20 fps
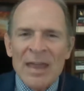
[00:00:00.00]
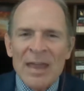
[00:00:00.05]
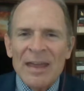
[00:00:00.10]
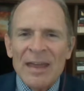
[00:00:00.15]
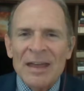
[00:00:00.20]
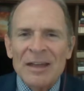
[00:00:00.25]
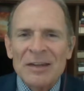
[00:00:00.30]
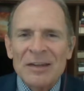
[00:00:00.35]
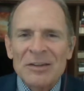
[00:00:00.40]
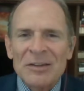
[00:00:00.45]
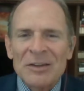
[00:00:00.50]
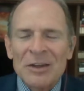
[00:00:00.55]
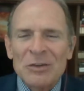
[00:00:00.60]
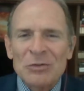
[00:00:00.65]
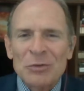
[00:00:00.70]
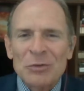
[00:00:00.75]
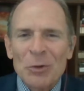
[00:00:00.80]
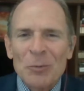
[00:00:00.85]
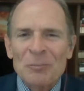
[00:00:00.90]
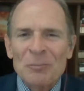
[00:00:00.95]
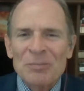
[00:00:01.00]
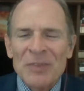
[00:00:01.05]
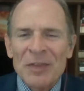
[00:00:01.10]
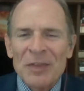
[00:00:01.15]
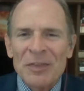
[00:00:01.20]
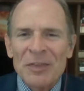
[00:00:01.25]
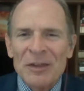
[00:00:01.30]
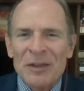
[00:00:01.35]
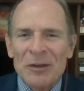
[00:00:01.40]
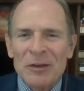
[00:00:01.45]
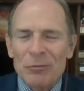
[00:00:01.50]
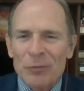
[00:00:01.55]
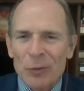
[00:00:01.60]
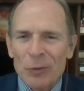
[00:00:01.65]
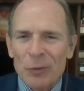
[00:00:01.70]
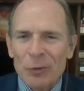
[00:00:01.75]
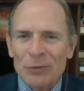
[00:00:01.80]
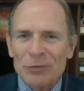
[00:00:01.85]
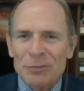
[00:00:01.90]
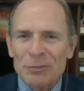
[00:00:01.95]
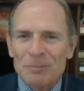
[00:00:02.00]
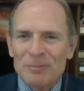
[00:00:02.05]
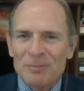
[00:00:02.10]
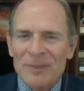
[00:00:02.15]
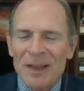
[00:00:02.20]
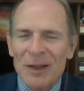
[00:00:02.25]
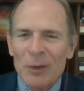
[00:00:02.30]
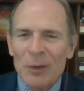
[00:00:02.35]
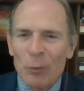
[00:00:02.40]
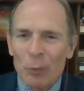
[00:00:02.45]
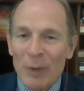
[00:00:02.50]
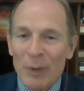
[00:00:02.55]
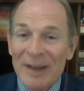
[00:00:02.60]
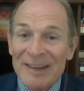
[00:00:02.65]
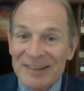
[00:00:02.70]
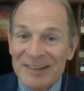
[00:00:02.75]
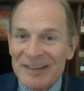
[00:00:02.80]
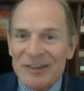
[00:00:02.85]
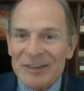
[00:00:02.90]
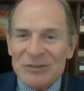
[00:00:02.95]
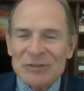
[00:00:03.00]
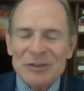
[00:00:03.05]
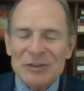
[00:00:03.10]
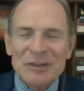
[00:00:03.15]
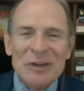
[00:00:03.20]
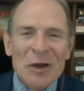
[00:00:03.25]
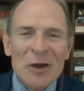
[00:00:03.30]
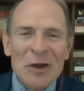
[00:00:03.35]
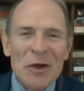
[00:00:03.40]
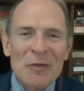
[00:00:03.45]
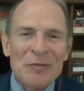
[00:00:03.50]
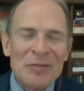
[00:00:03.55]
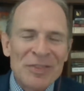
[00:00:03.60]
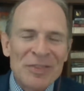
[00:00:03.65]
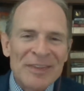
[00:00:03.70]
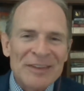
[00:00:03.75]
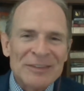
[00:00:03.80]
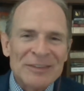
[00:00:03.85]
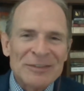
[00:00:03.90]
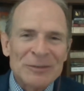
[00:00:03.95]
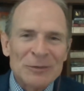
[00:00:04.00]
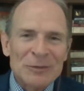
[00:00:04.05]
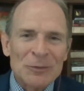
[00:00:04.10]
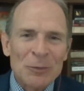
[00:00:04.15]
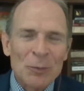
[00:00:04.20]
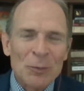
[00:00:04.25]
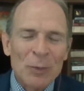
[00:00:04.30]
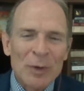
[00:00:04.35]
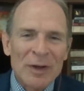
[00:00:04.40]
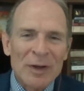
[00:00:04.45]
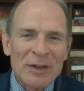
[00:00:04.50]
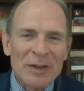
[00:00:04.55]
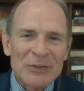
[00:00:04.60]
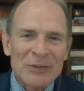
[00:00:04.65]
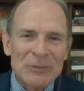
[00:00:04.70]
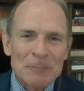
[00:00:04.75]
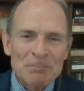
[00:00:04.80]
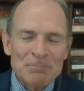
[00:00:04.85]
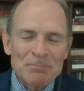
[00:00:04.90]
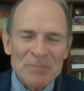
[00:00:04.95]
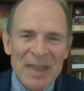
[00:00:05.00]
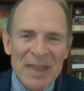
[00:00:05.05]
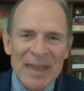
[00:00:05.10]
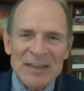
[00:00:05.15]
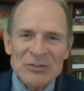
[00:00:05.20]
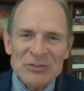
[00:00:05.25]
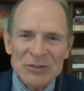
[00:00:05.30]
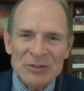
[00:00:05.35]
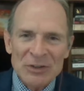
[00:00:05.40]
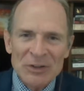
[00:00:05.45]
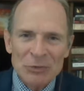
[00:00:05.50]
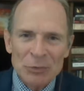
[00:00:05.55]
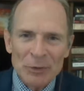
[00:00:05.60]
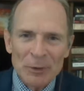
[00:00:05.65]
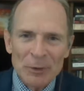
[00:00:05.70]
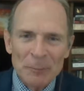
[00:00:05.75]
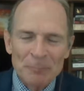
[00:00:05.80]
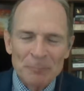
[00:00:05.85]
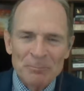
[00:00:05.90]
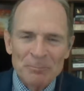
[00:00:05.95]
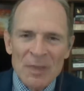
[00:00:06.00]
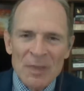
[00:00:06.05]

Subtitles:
And so the first rendition of this was ancient Israel.